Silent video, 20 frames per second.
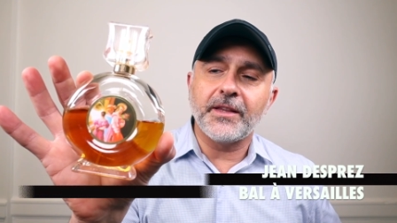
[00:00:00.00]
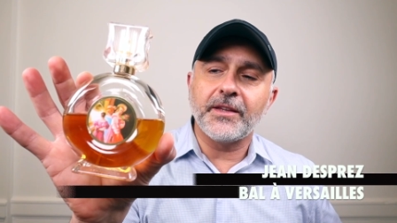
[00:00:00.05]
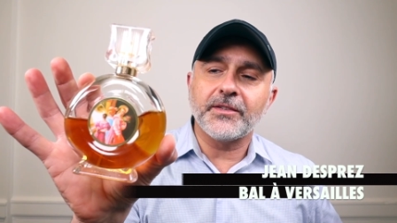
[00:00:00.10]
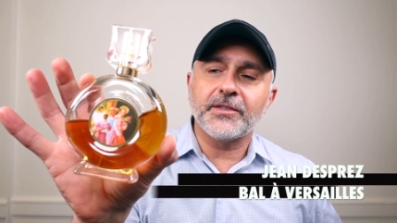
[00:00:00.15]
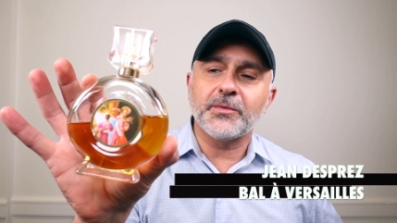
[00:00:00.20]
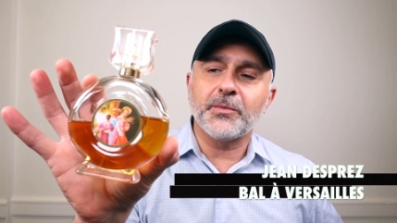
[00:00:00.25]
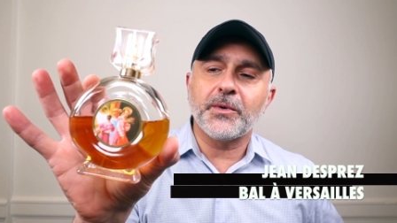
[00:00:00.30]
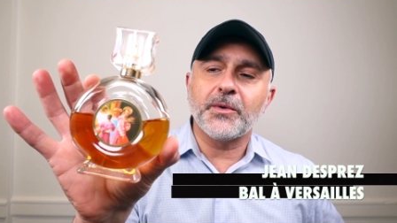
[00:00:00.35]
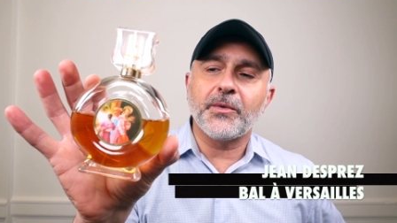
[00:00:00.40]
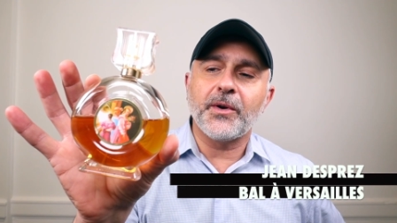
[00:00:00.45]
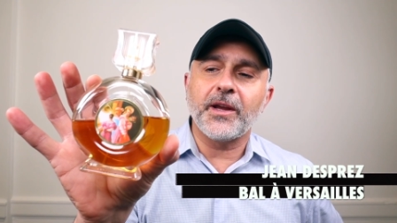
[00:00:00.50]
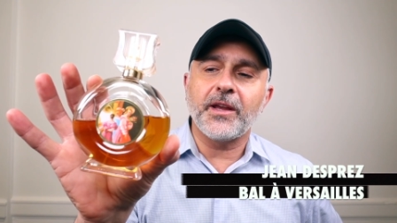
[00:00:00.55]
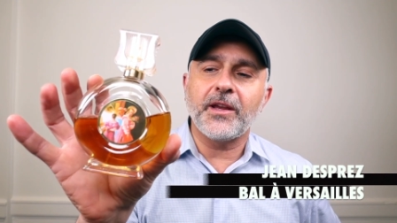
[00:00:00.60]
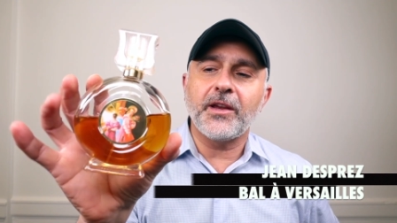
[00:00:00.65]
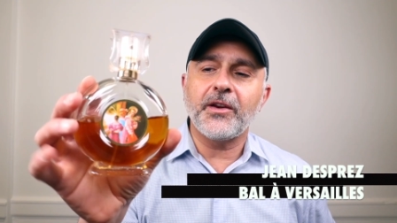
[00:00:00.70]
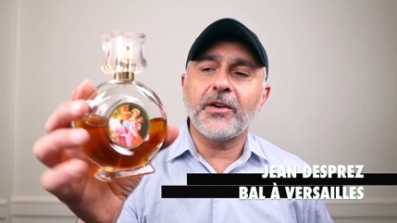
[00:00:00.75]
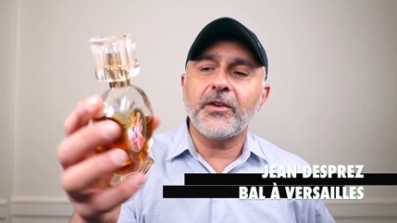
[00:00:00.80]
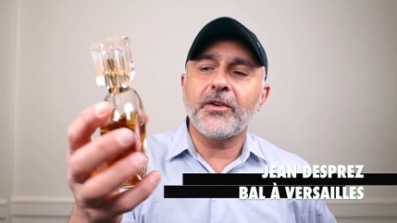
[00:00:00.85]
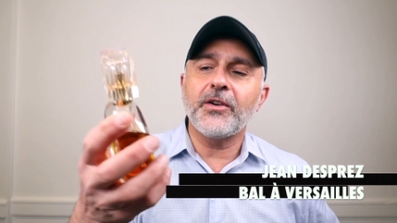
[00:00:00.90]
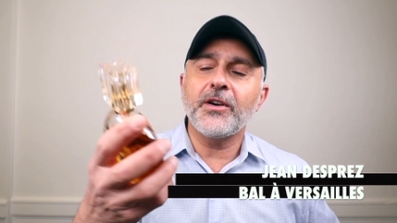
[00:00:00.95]
this one right
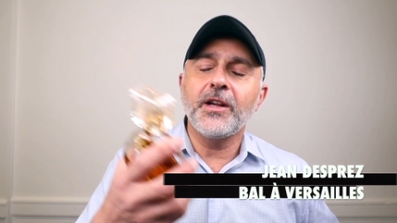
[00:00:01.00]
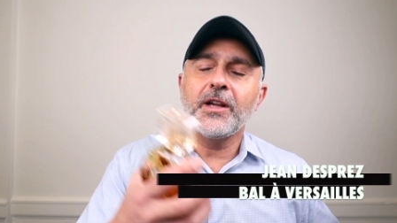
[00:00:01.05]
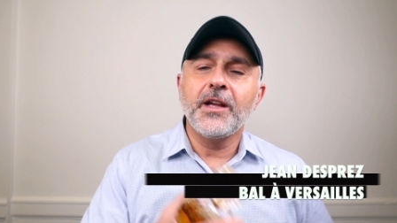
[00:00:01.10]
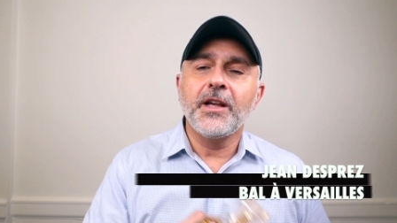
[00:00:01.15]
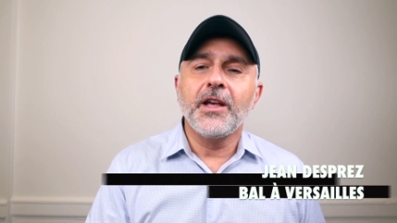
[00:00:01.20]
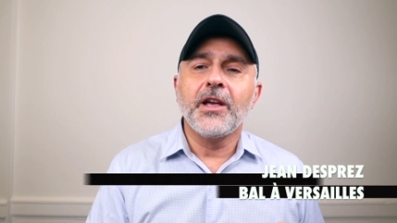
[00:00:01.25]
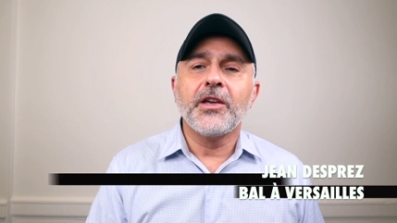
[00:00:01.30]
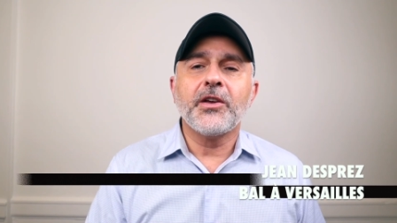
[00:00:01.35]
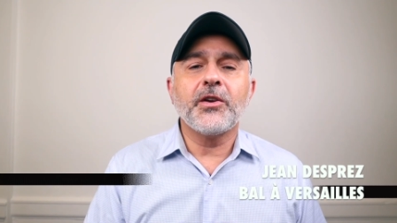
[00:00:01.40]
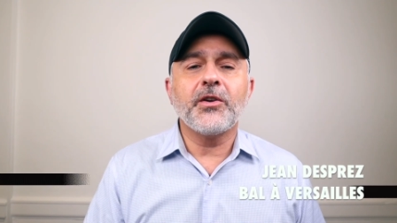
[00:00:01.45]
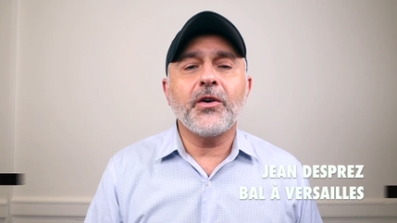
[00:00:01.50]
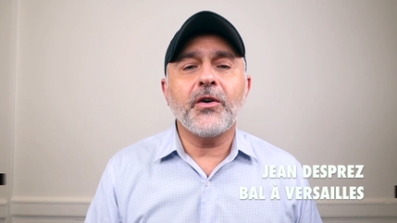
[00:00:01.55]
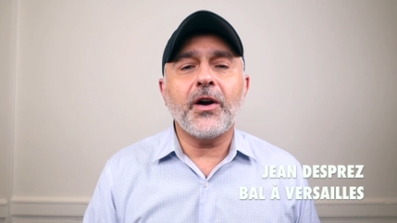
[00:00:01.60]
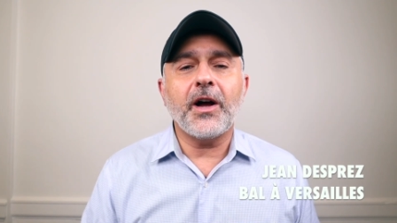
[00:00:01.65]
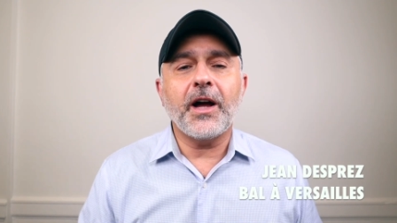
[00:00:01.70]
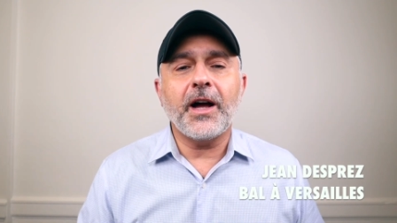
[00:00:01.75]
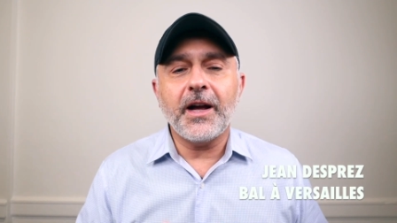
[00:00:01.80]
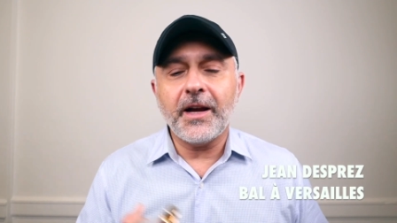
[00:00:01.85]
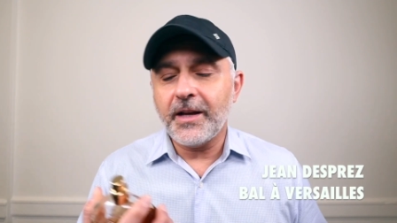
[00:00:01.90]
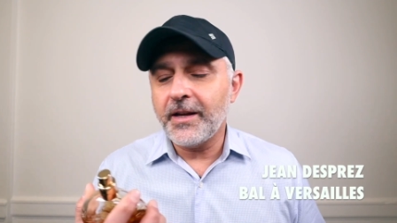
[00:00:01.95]
here. You know,
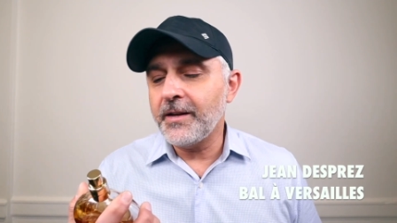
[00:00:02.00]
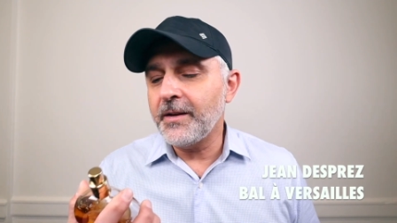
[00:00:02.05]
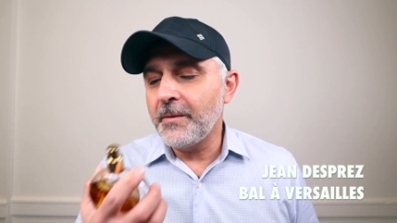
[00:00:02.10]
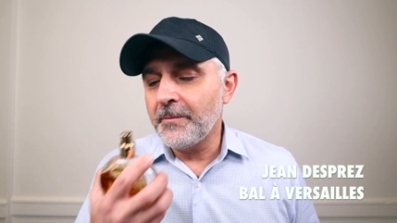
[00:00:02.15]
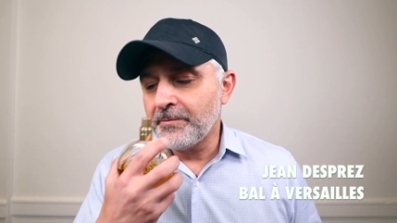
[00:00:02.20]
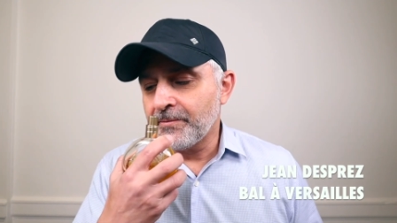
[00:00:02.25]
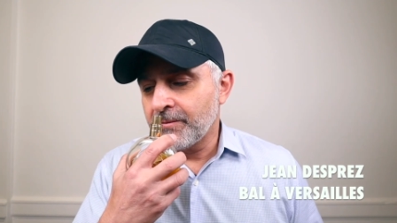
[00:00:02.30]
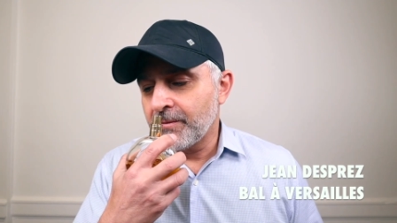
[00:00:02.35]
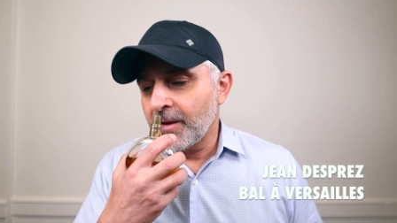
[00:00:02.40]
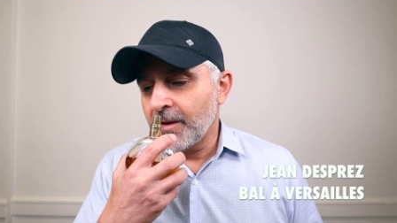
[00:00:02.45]
I